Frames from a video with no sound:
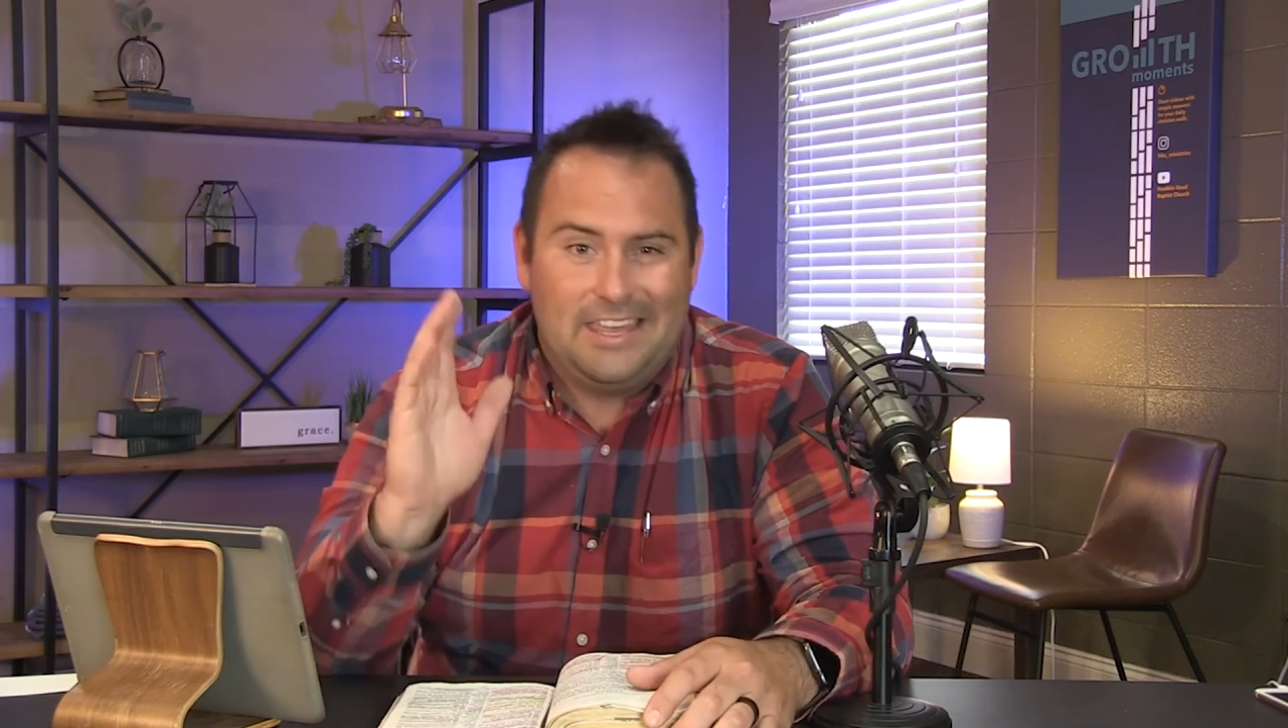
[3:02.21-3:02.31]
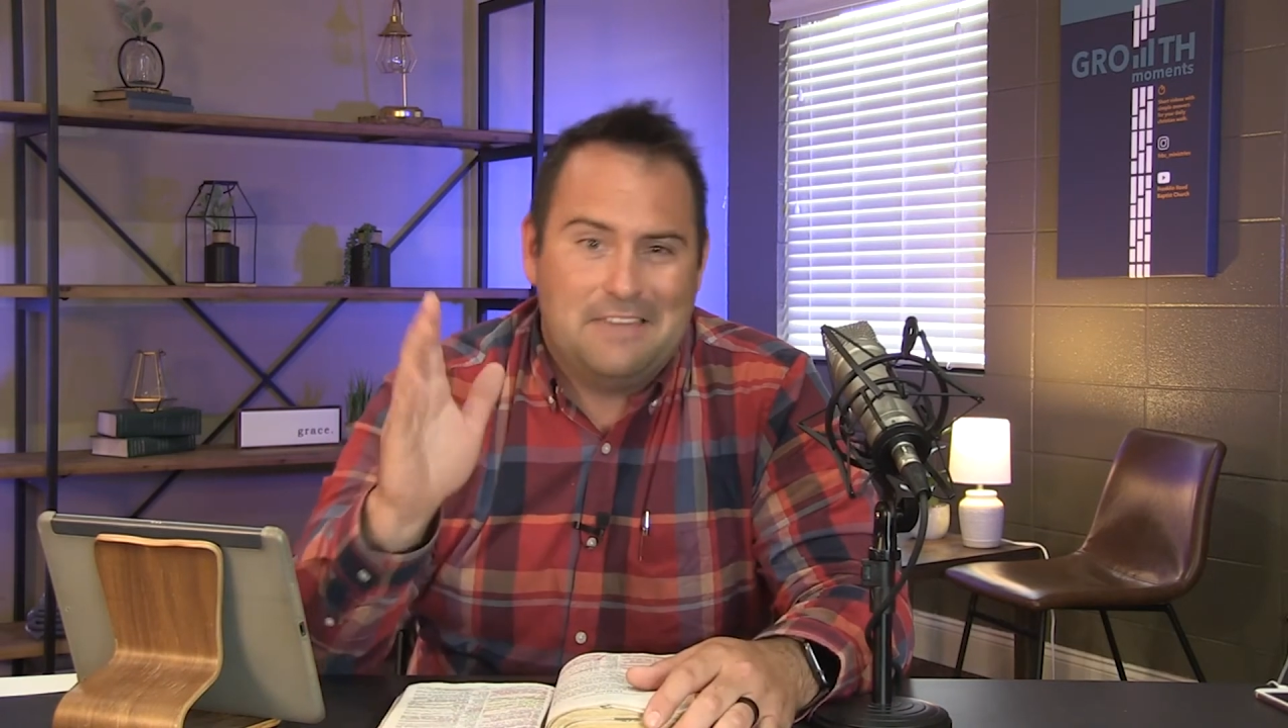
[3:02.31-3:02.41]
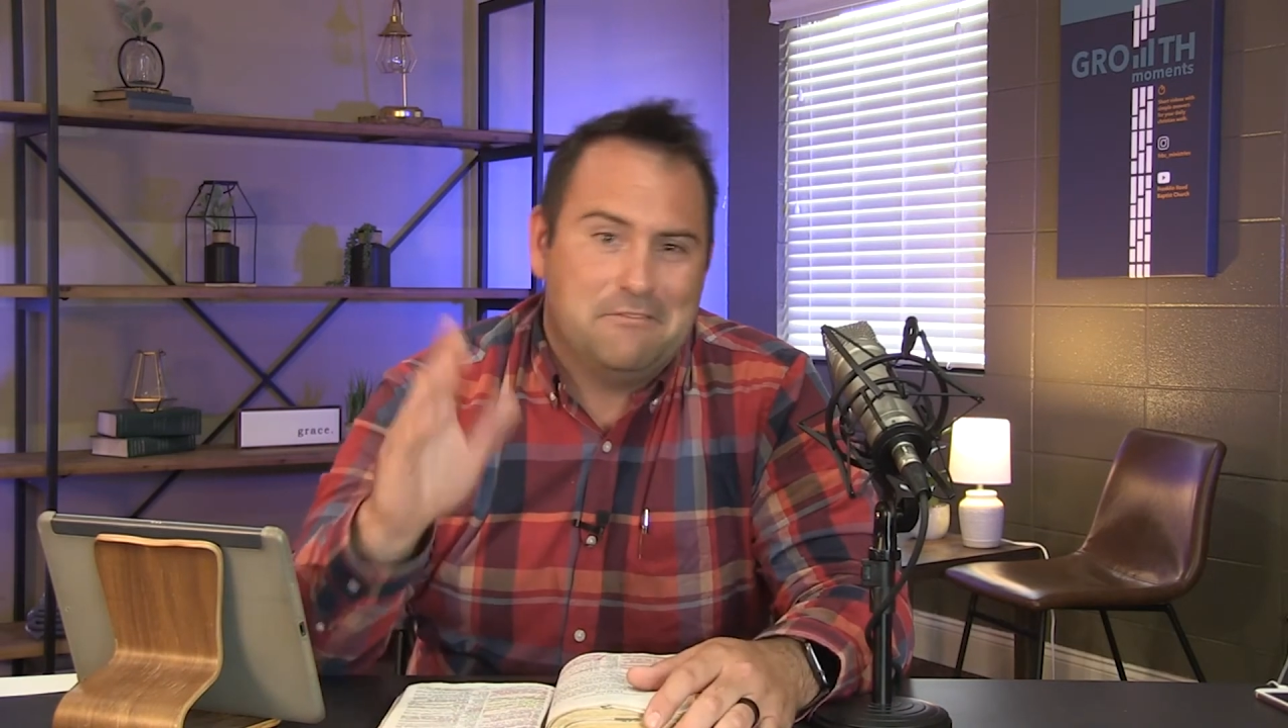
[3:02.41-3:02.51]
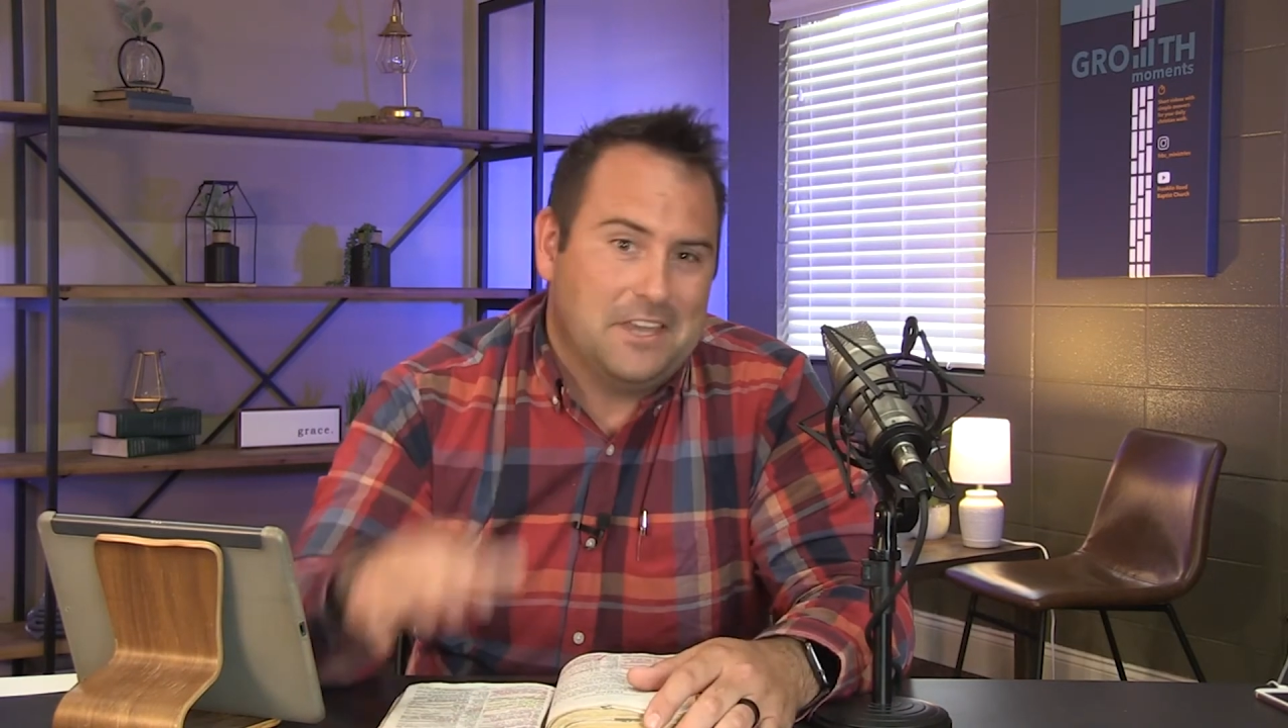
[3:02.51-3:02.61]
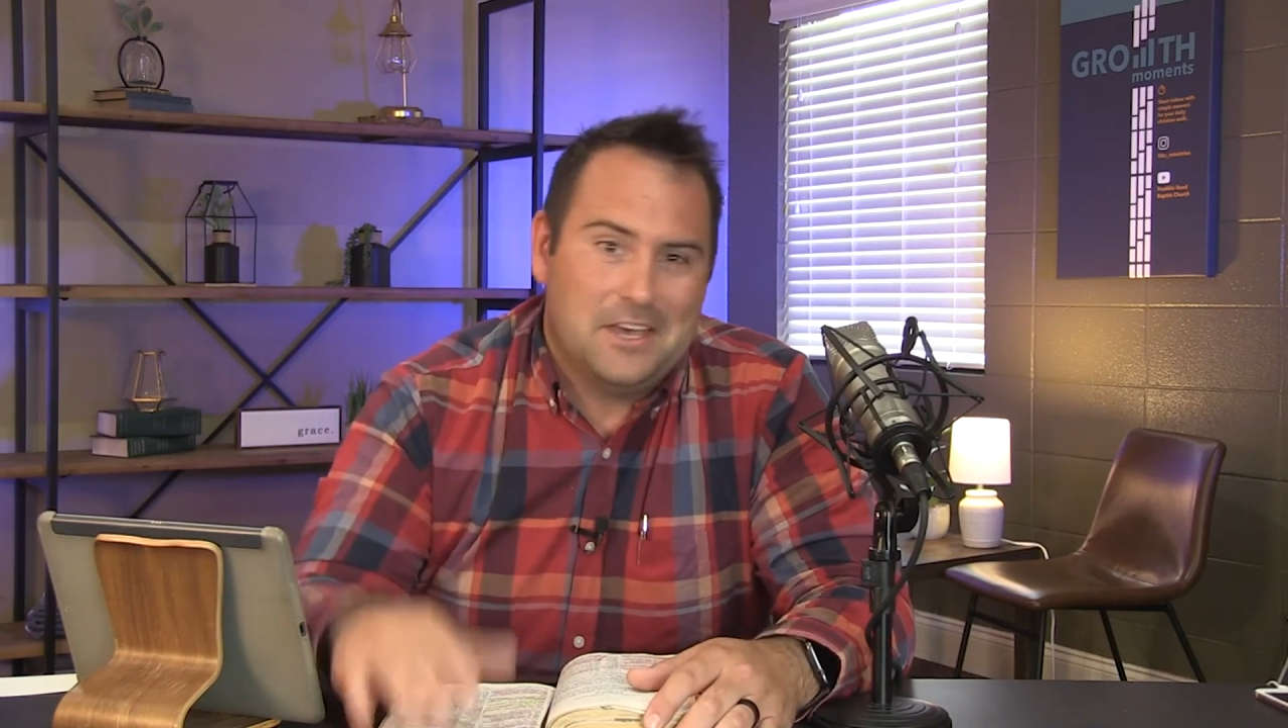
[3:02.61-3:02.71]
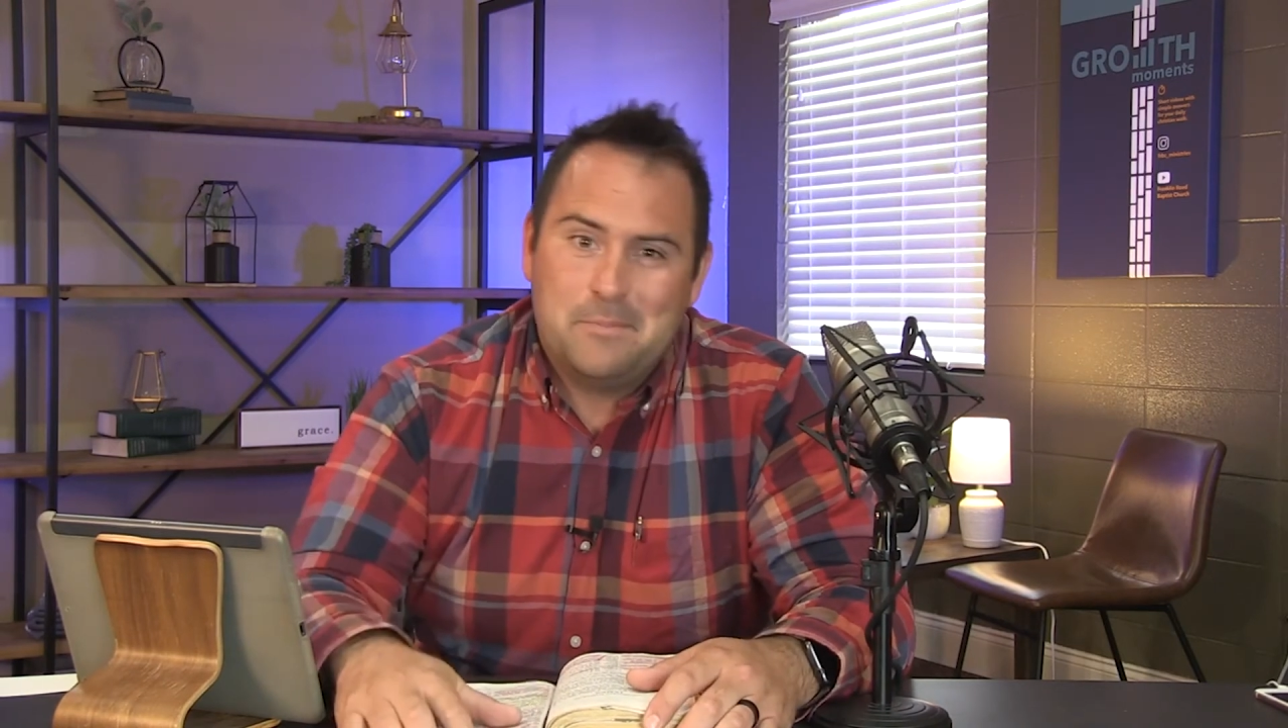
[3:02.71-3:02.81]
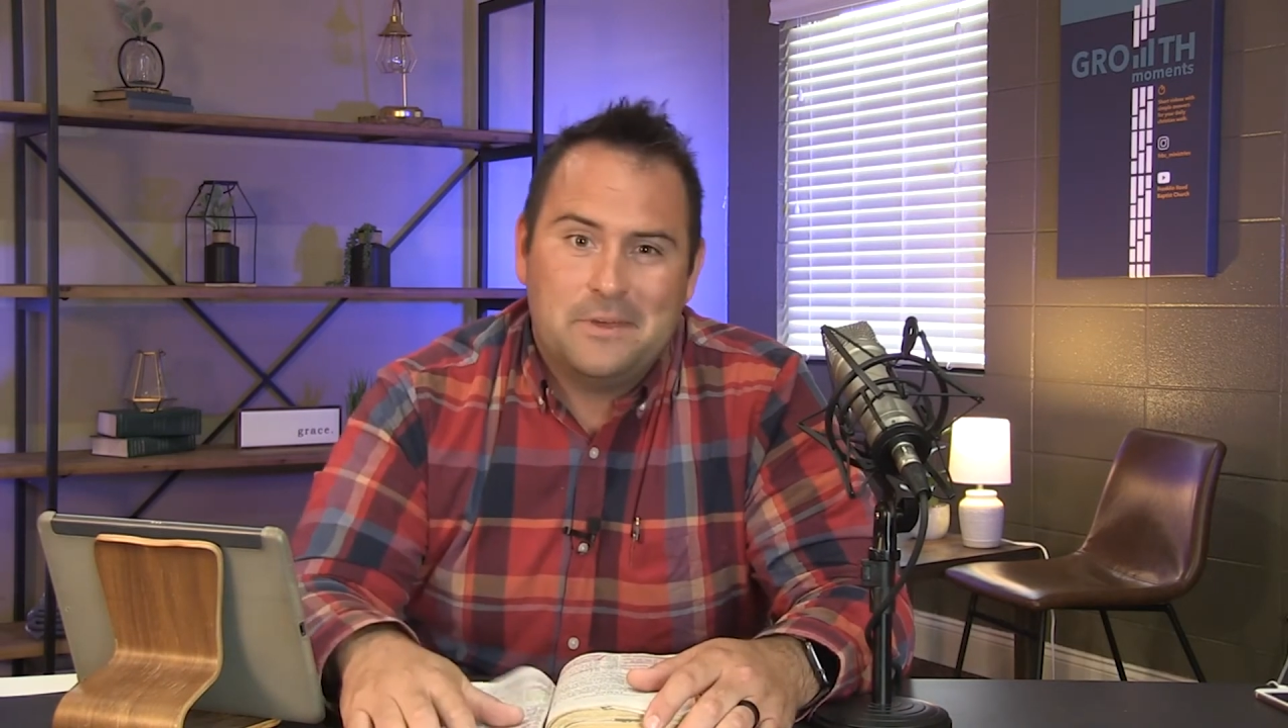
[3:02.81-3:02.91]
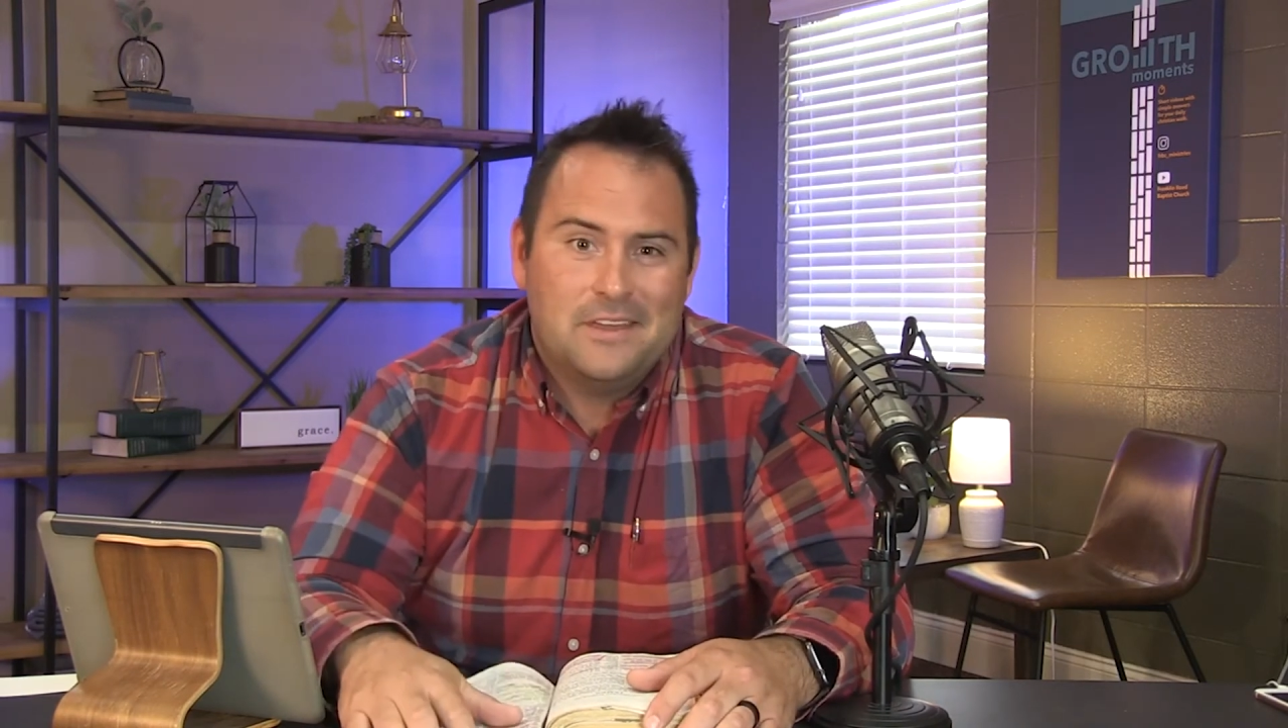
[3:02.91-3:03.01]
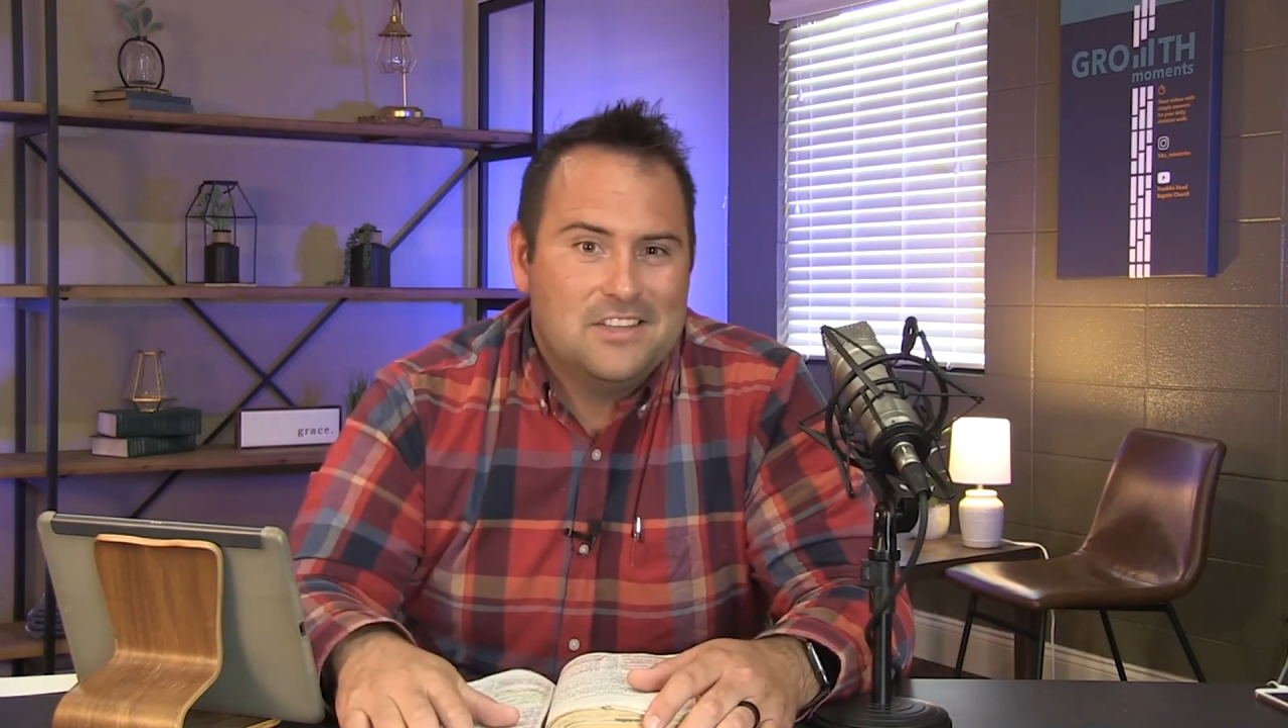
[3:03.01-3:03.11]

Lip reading: giving up.